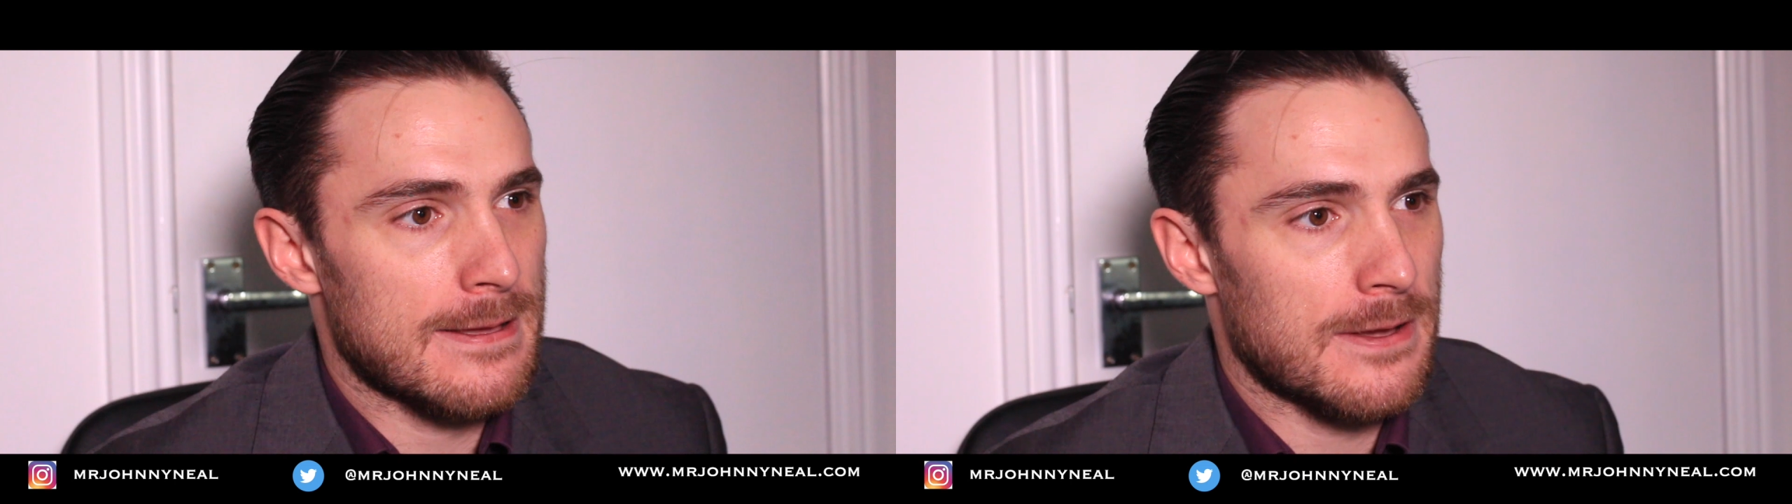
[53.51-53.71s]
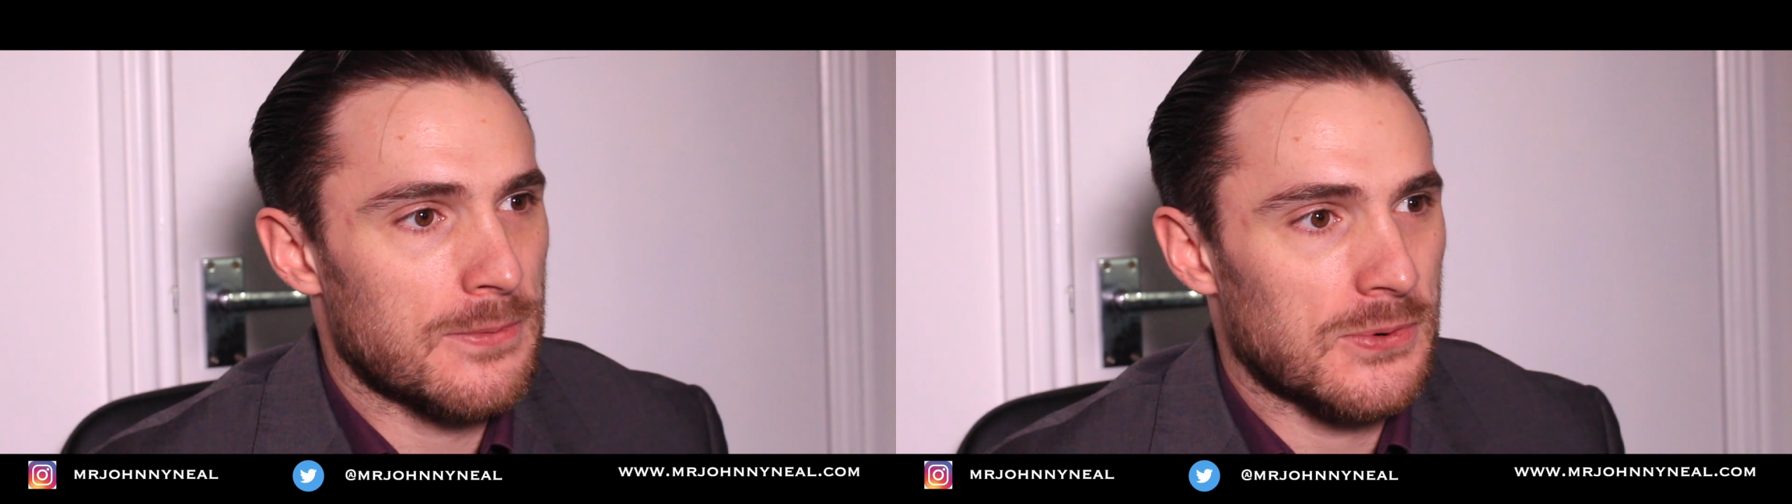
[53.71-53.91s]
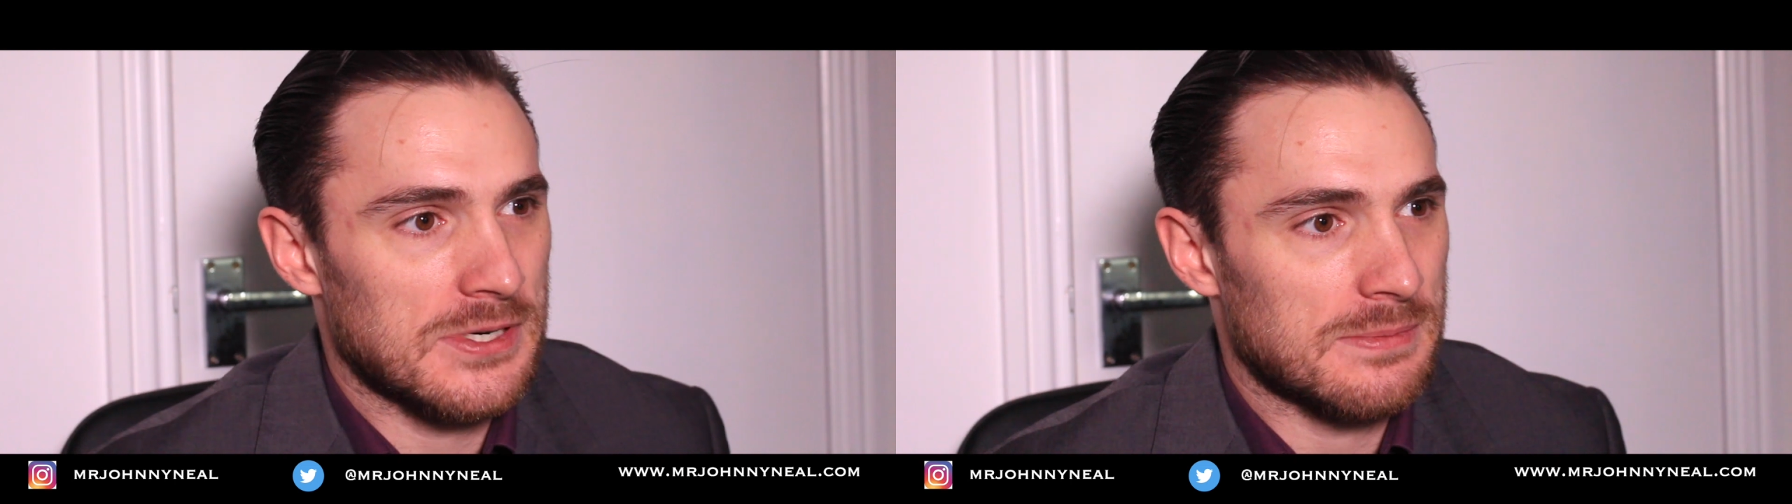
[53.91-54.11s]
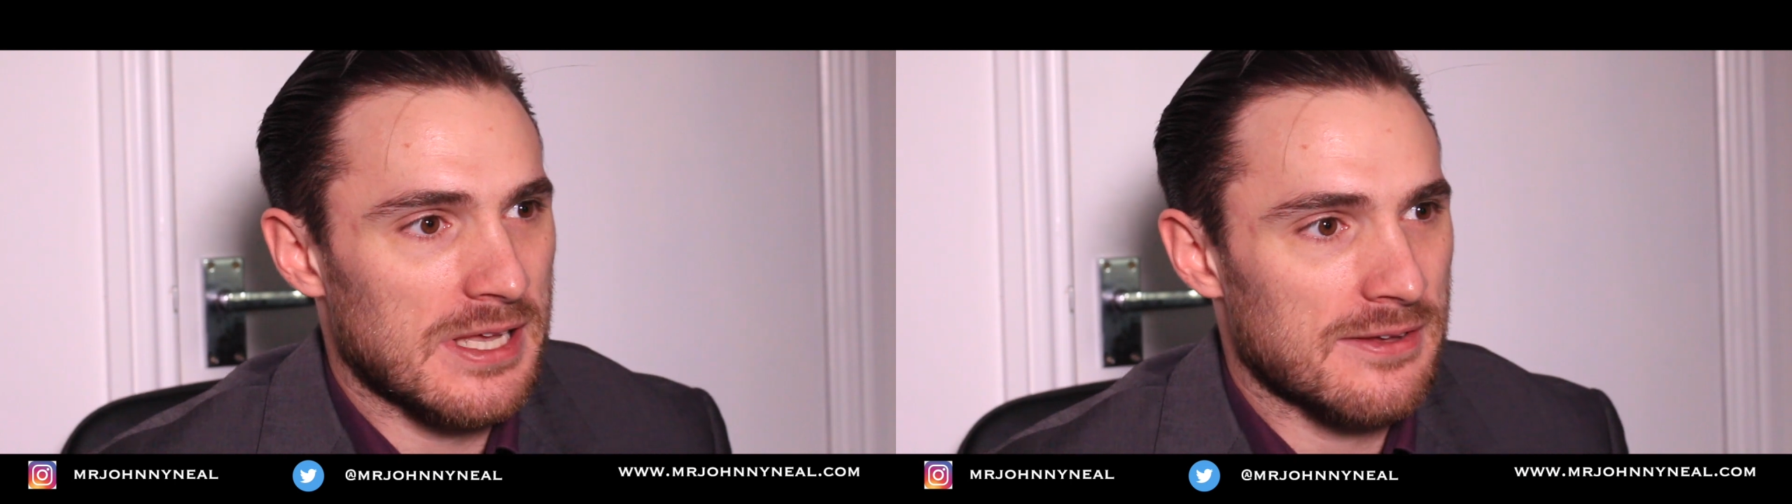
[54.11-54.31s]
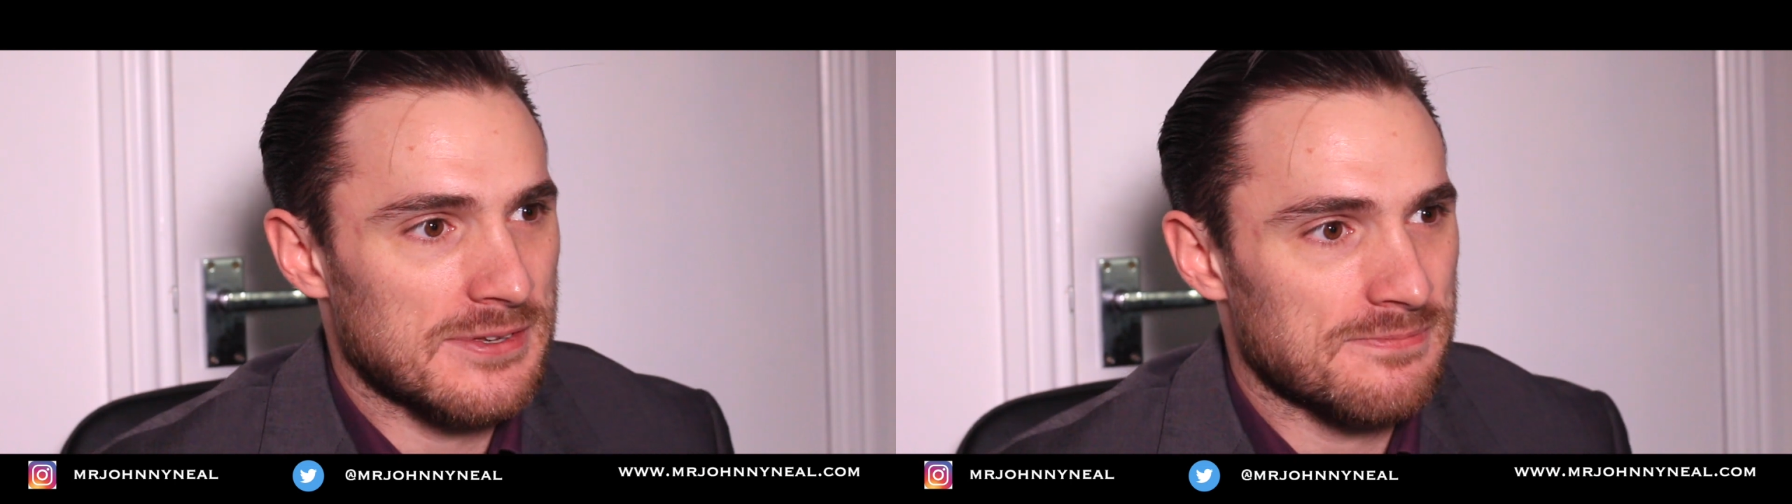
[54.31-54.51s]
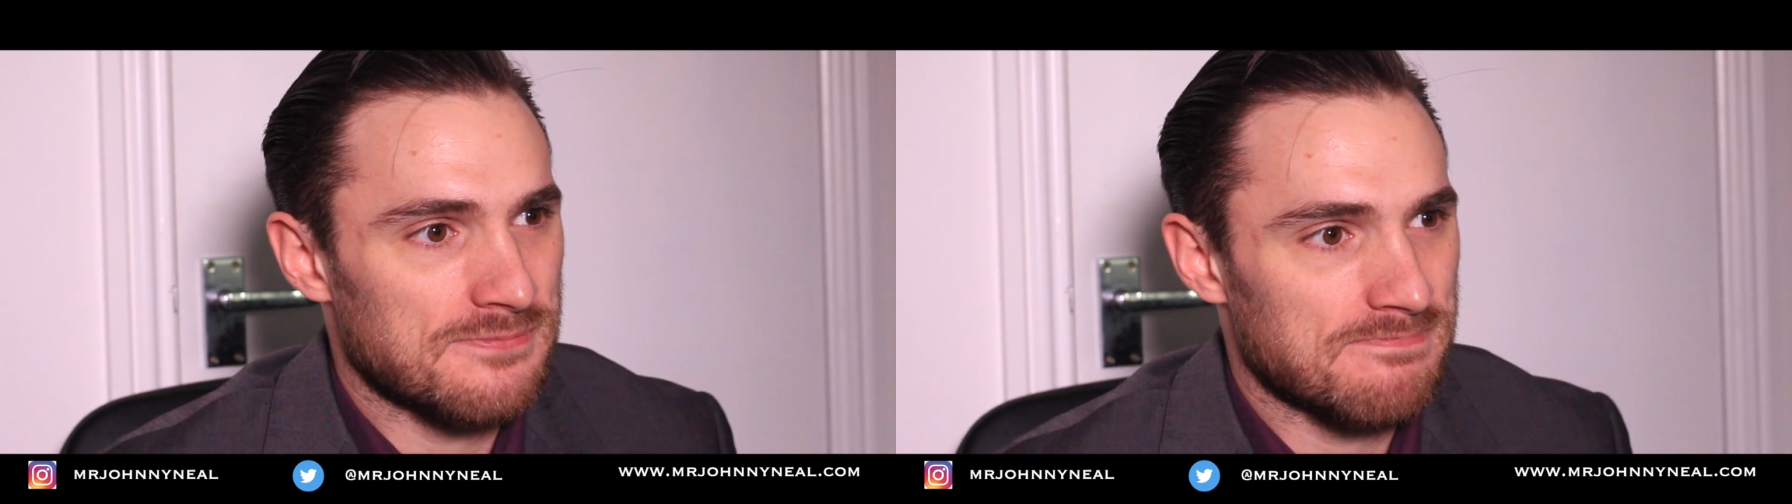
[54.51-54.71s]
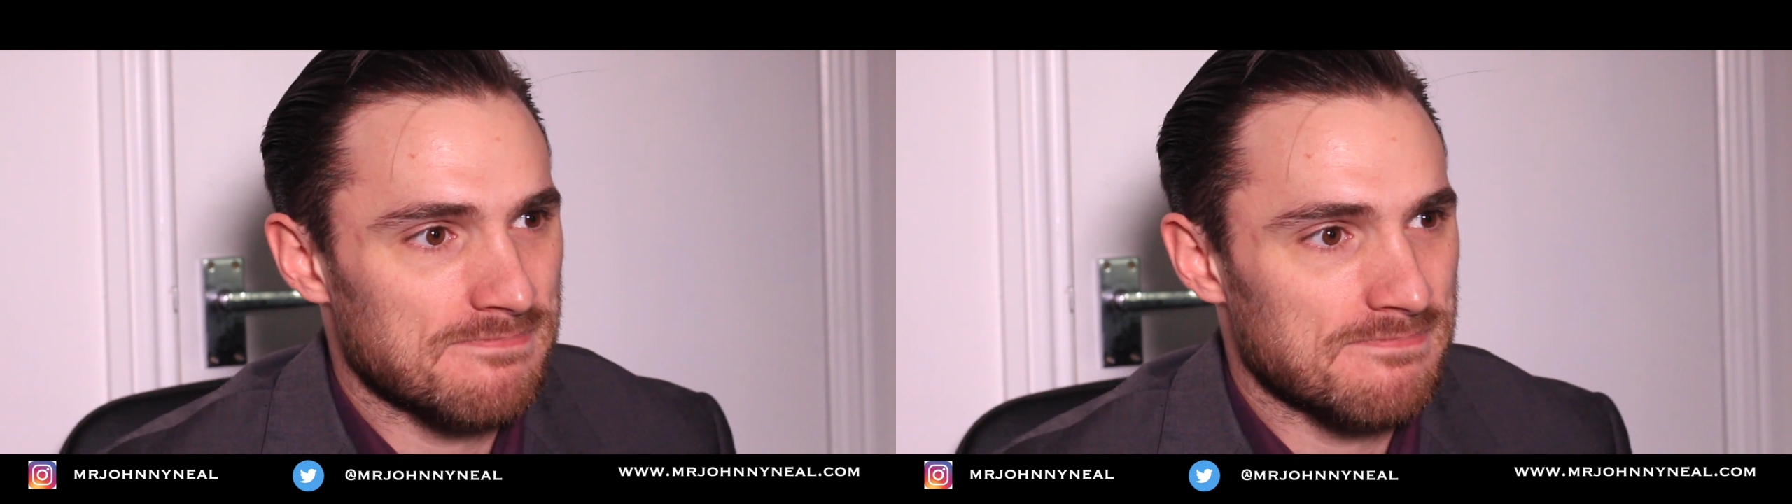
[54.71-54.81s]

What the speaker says: I warned him, Kevin.